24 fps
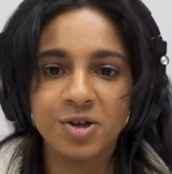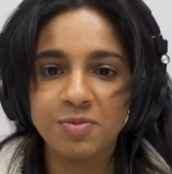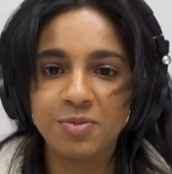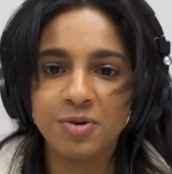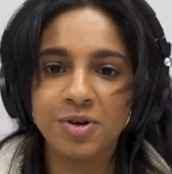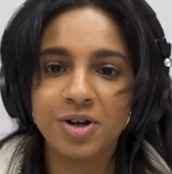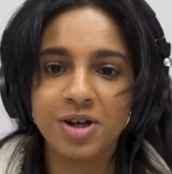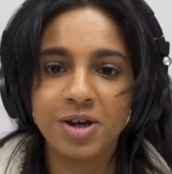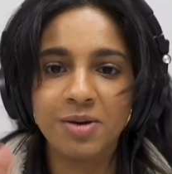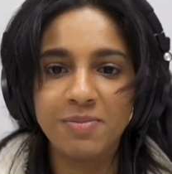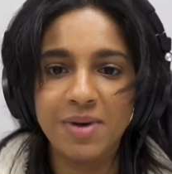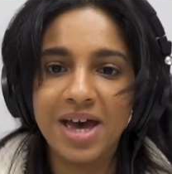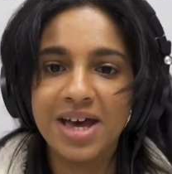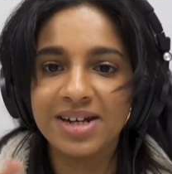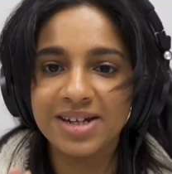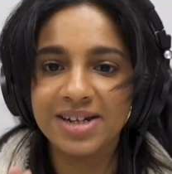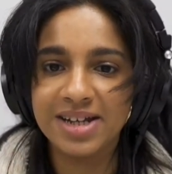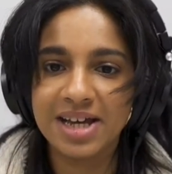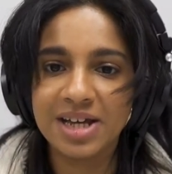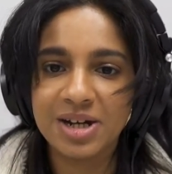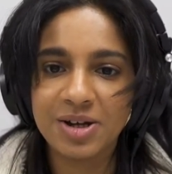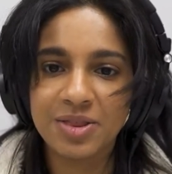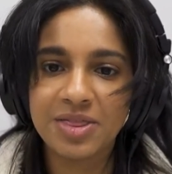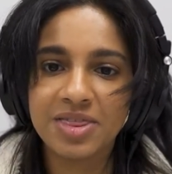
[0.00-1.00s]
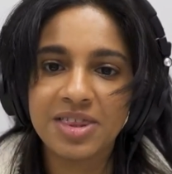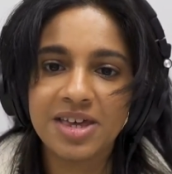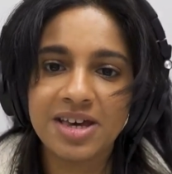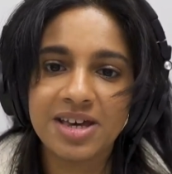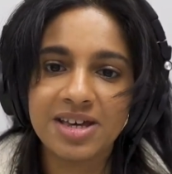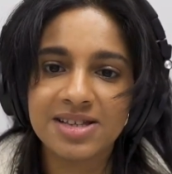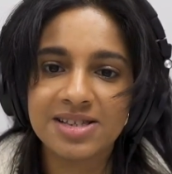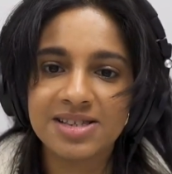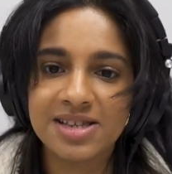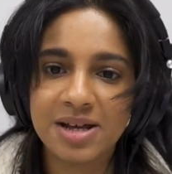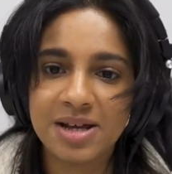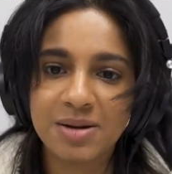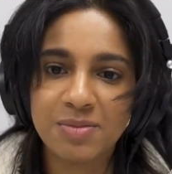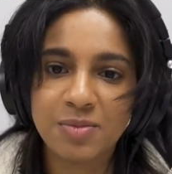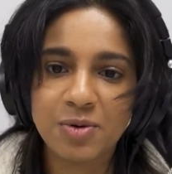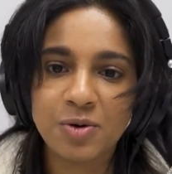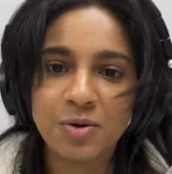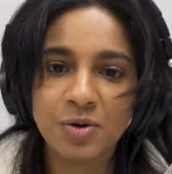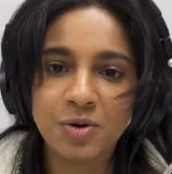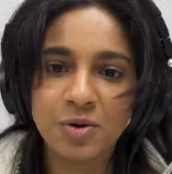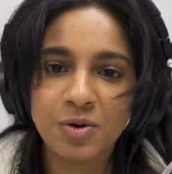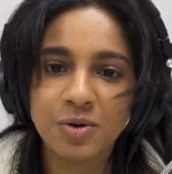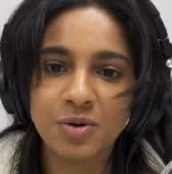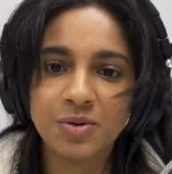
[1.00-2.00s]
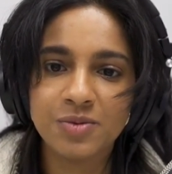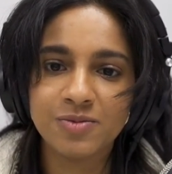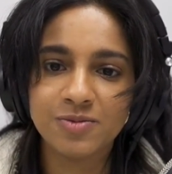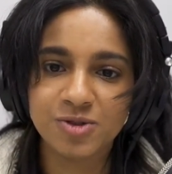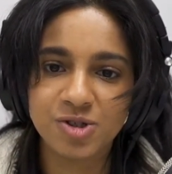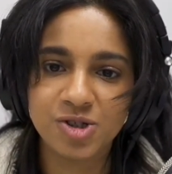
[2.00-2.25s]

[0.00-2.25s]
putting a band-aid on things and more